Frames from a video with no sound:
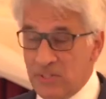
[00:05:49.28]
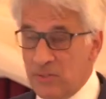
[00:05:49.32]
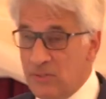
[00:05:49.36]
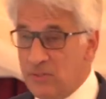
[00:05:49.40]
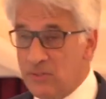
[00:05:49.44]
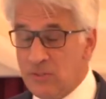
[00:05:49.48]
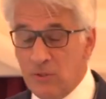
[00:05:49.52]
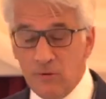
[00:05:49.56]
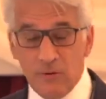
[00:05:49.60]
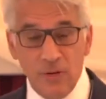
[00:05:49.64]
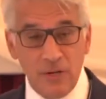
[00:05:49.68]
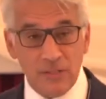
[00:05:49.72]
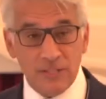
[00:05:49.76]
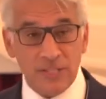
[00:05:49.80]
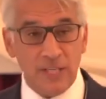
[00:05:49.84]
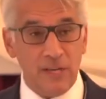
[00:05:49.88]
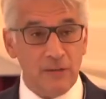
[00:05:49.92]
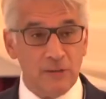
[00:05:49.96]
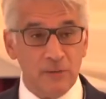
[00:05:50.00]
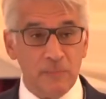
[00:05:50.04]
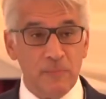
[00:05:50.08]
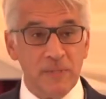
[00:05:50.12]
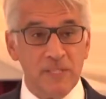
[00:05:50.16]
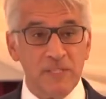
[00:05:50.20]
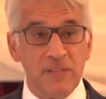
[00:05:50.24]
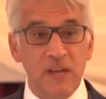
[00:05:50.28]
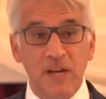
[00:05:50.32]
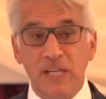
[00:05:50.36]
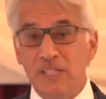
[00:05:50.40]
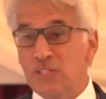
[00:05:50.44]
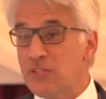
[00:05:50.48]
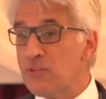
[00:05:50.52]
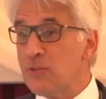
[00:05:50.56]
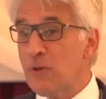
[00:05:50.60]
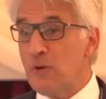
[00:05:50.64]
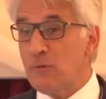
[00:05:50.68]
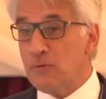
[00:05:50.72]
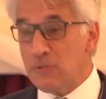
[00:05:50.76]
do lots else besides
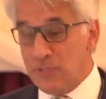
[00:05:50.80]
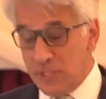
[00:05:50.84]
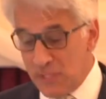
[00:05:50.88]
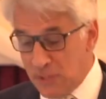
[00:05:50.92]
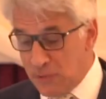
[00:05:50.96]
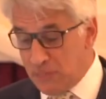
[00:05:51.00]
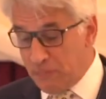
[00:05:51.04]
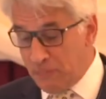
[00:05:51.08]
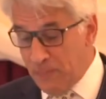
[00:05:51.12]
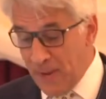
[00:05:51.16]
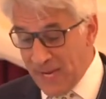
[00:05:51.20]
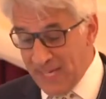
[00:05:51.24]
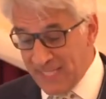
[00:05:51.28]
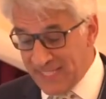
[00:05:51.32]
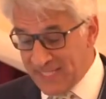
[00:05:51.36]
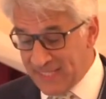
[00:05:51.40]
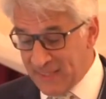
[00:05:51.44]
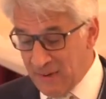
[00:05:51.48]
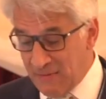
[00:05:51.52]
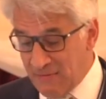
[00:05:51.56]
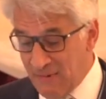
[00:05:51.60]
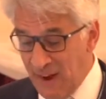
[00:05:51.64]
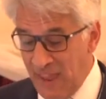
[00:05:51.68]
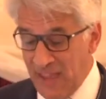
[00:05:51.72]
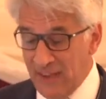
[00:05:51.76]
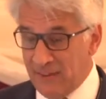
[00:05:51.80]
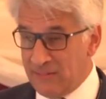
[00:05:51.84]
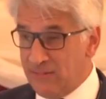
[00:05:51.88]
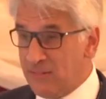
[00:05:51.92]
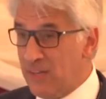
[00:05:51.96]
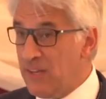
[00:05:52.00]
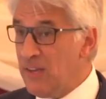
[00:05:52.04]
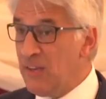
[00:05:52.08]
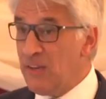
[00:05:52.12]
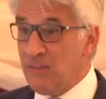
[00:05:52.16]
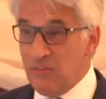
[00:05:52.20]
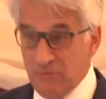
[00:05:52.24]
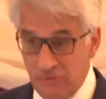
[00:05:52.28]
schools, is based around
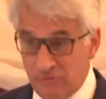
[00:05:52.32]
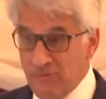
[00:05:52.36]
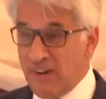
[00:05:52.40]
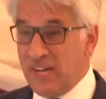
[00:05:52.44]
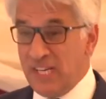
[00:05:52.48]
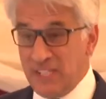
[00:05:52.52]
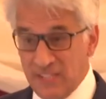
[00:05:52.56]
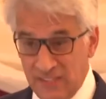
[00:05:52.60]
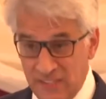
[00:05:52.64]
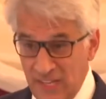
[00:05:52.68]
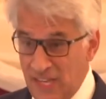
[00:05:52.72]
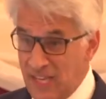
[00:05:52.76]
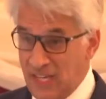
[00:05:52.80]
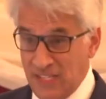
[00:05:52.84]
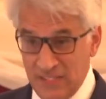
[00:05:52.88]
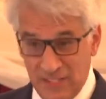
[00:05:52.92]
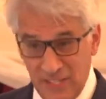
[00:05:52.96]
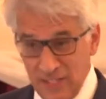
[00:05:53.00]
3 C's.